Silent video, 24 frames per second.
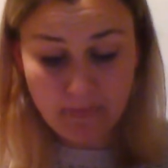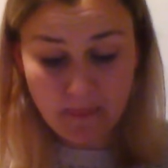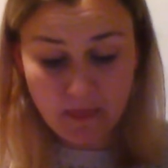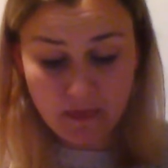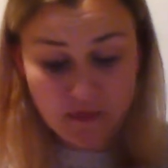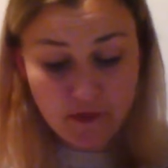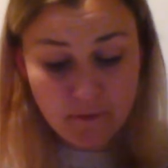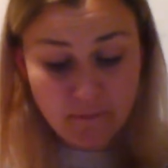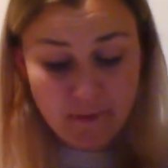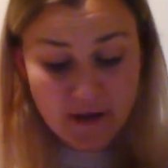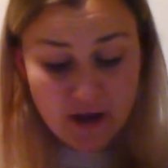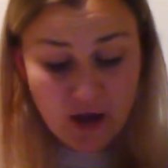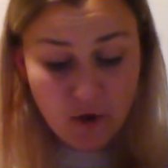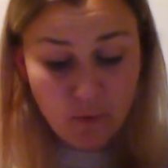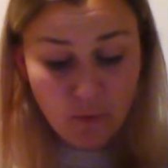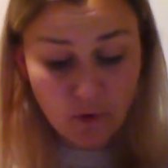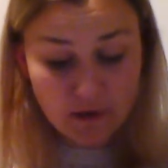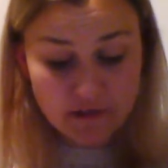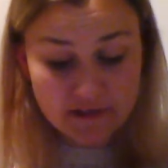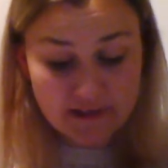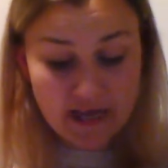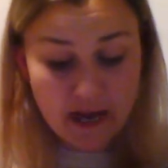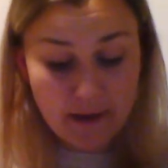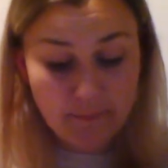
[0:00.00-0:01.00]
The bigger
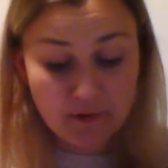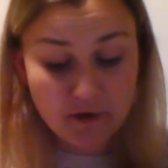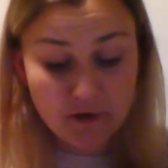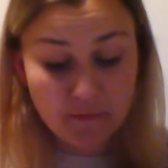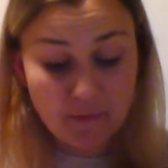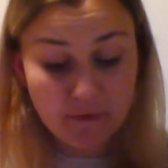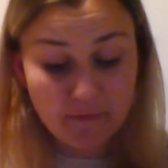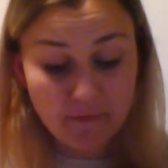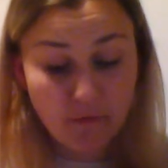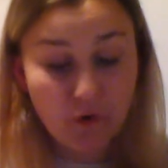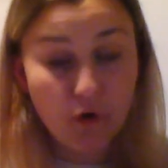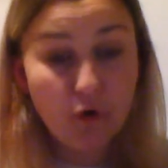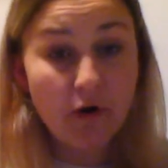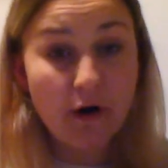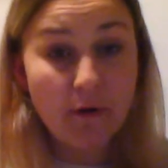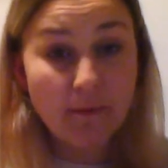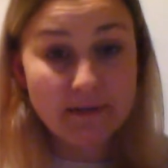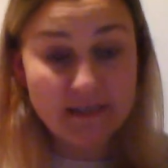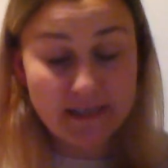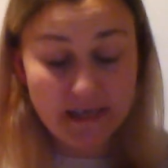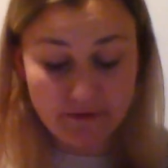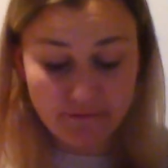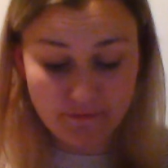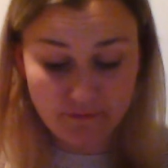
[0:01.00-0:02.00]
ones happened before I was
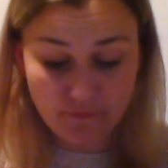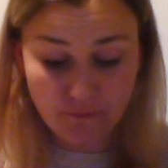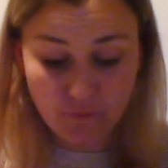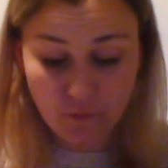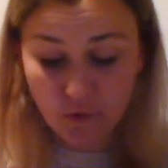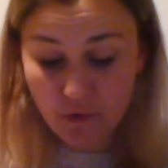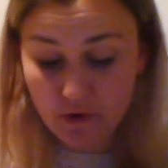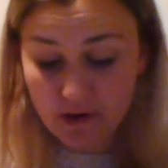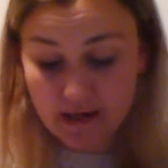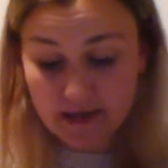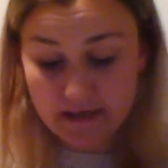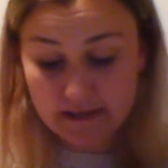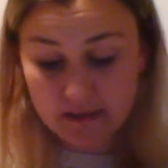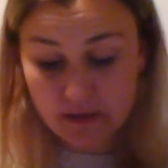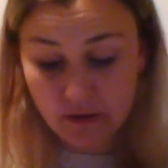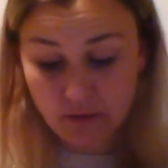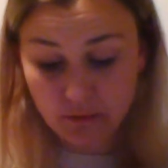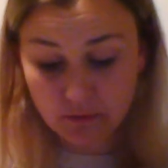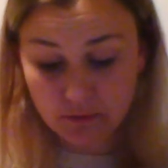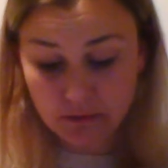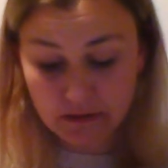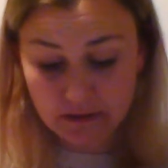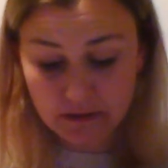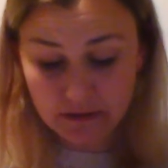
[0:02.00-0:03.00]
even 4 years
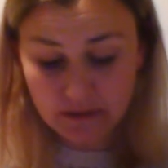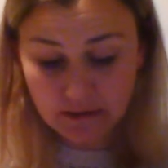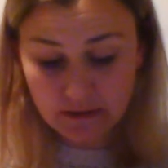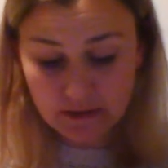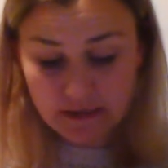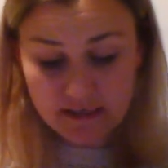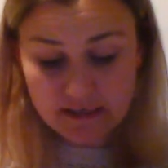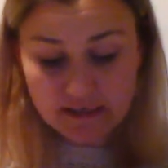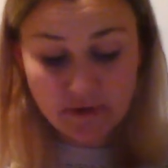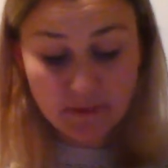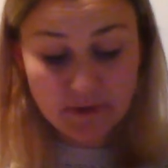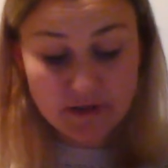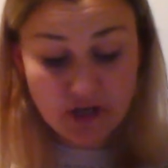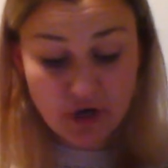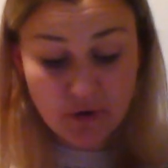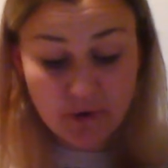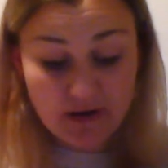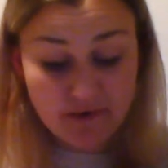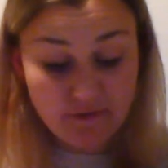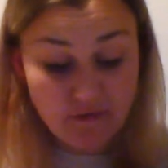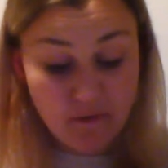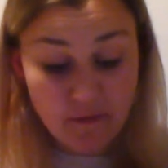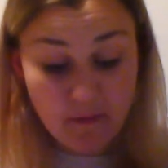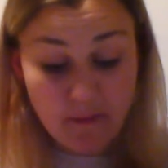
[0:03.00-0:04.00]
old, so I don't
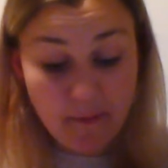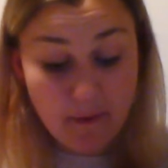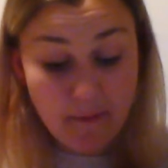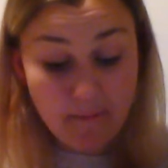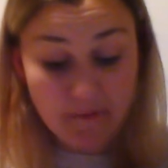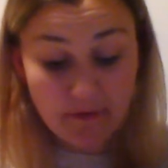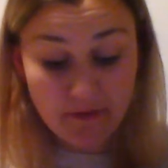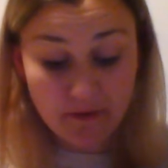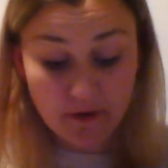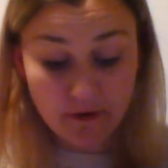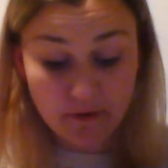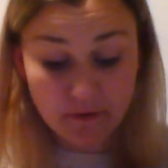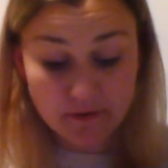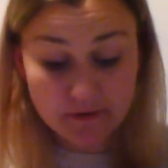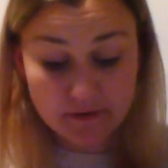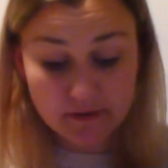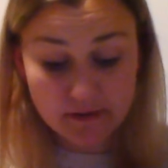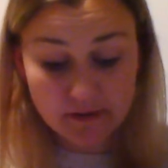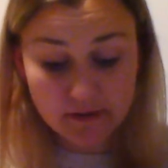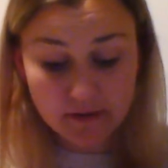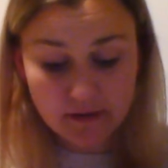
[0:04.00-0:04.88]
even remember those.